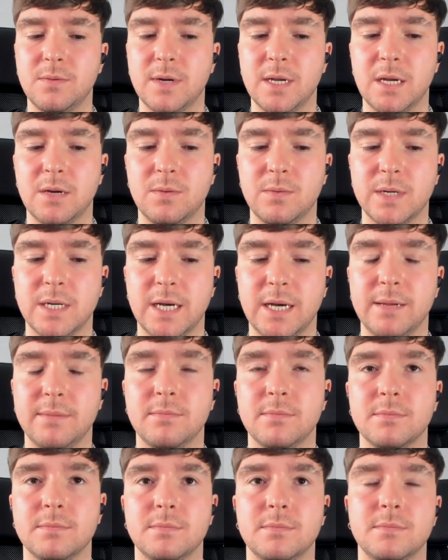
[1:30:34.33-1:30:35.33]
when when
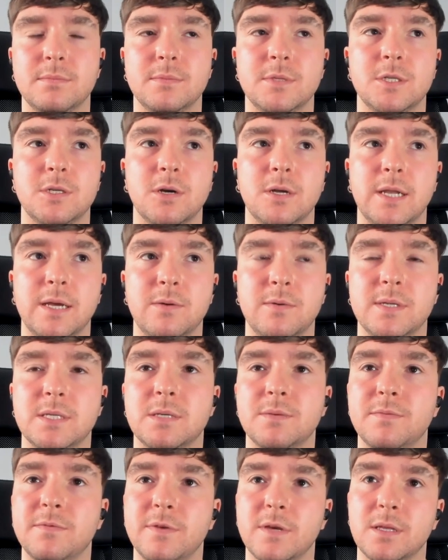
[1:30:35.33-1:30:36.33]
I'm struggling with
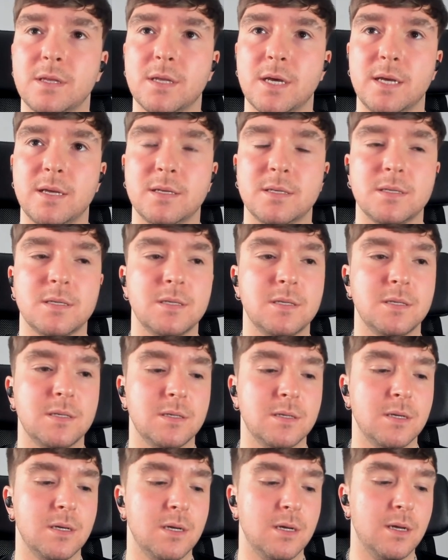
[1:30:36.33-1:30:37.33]
something that is
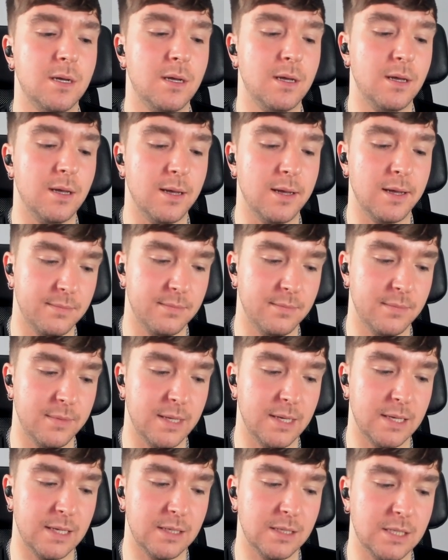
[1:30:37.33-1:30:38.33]

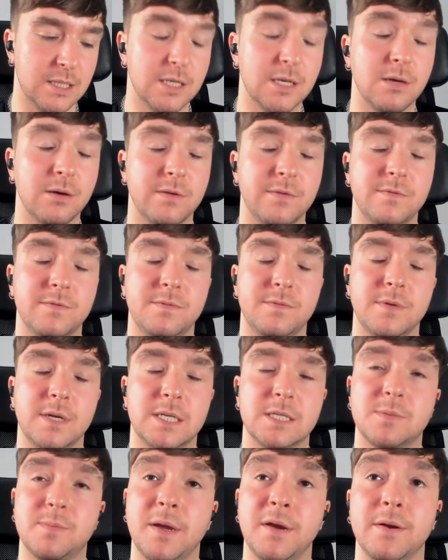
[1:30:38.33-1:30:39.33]
to do with
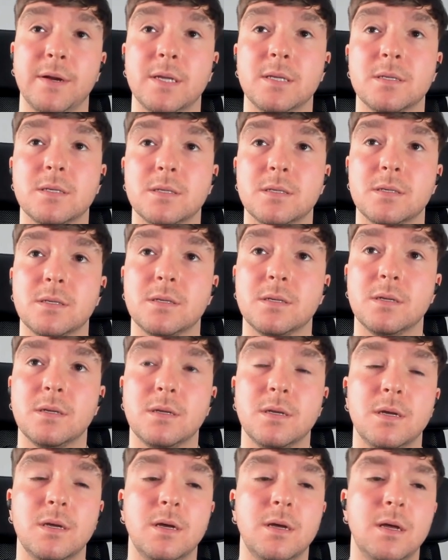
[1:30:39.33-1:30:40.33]
experience.
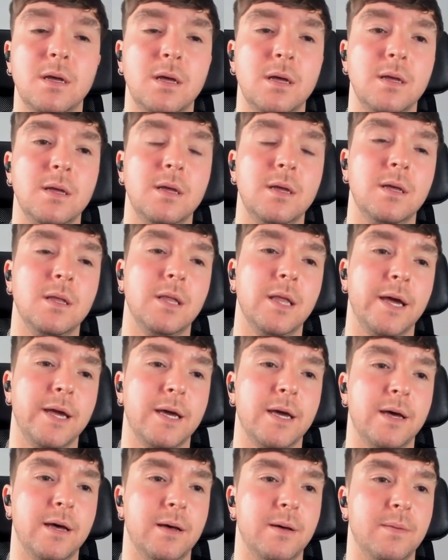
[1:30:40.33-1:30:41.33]

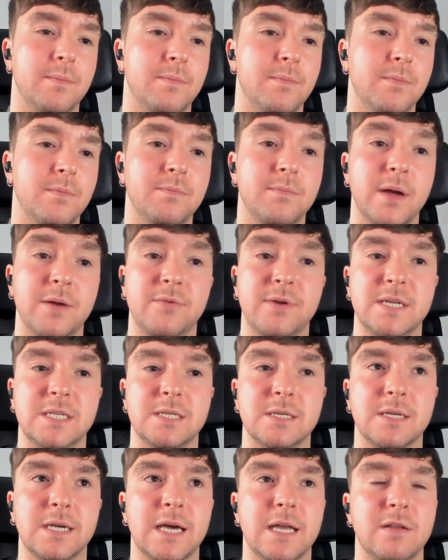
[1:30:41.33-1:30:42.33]
Like um, my
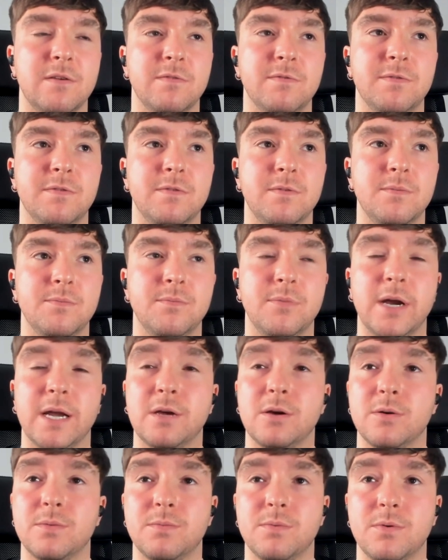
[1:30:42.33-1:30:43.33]
recent kind of
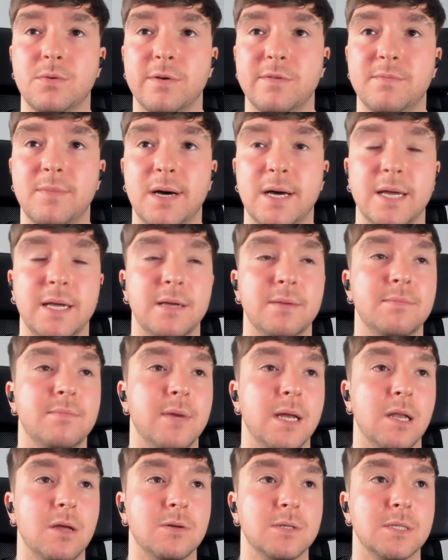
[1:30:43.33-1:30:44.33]
breakup with my
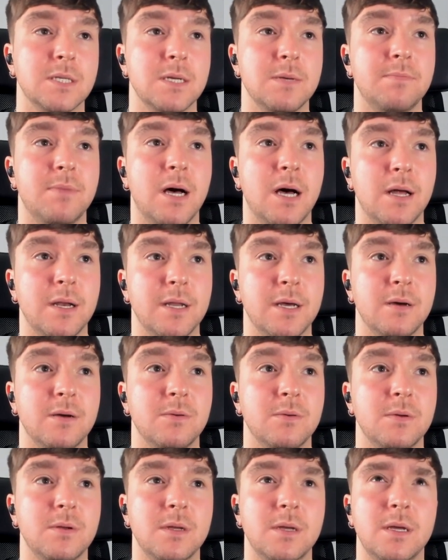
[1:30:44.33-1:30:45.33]
my long term partner
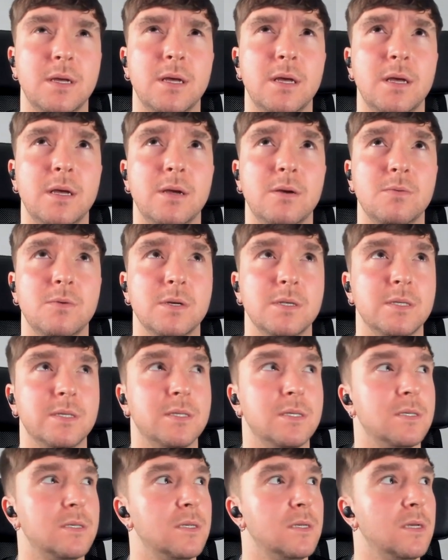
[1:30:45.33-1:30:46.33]

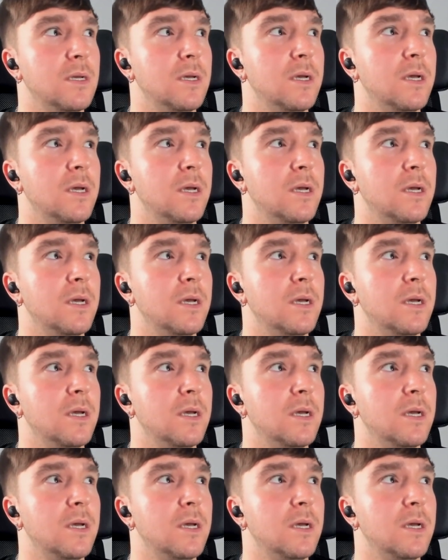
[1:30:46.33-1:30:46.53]
was